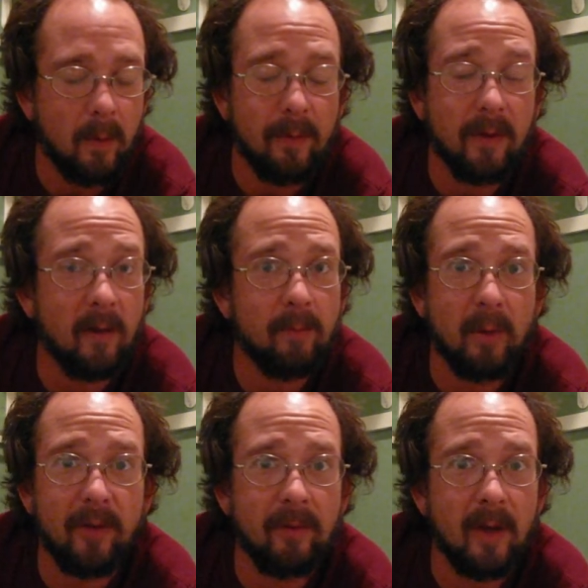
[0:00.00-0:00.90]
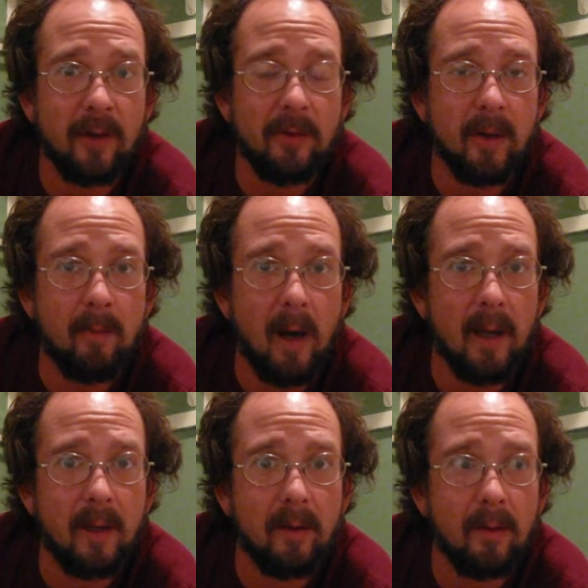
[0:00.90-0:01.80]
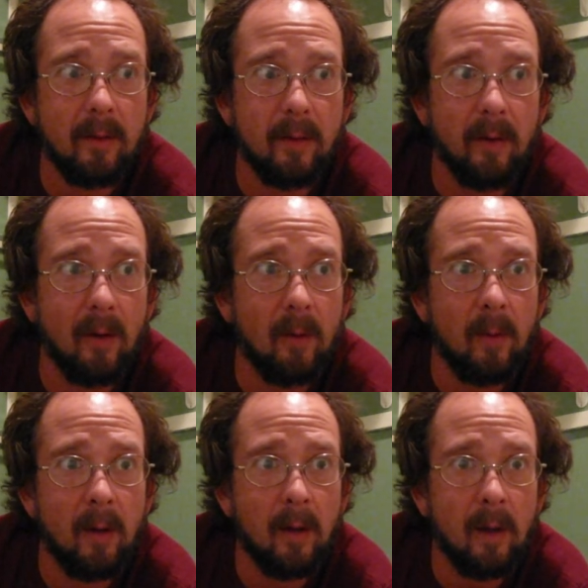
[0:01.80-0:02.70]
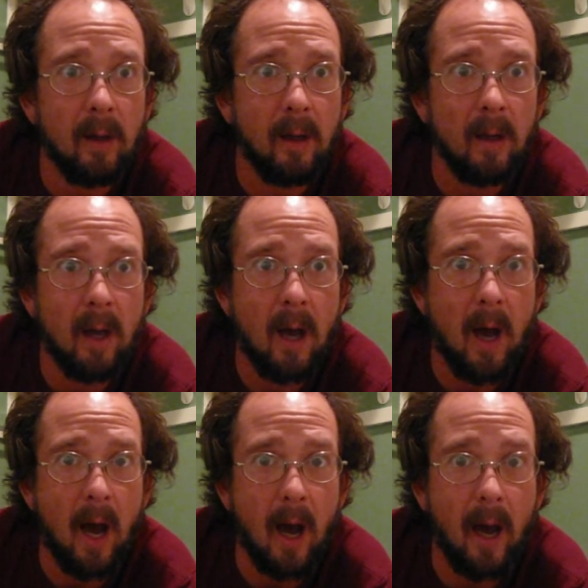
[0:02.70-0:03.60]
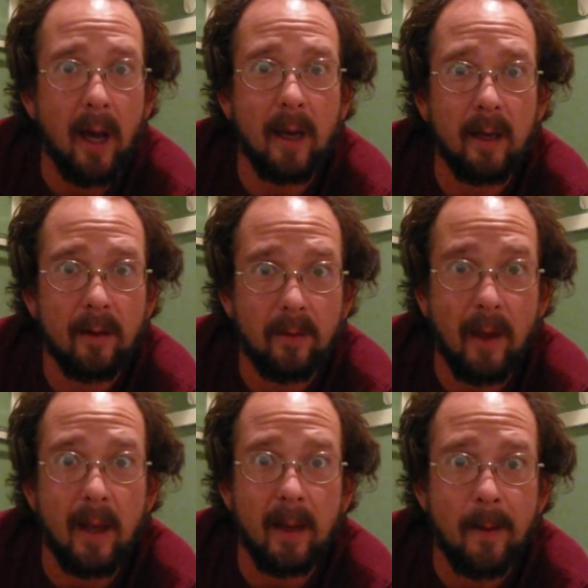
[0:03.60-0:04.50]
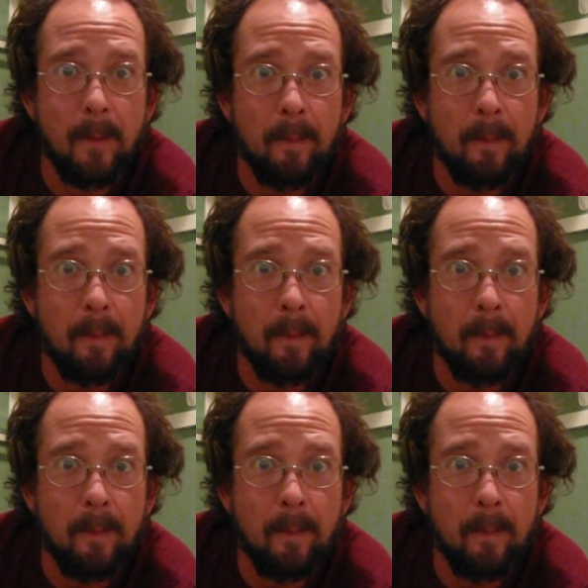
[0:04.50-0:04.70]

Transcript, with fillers: with self-preservation in mind, you know, I say,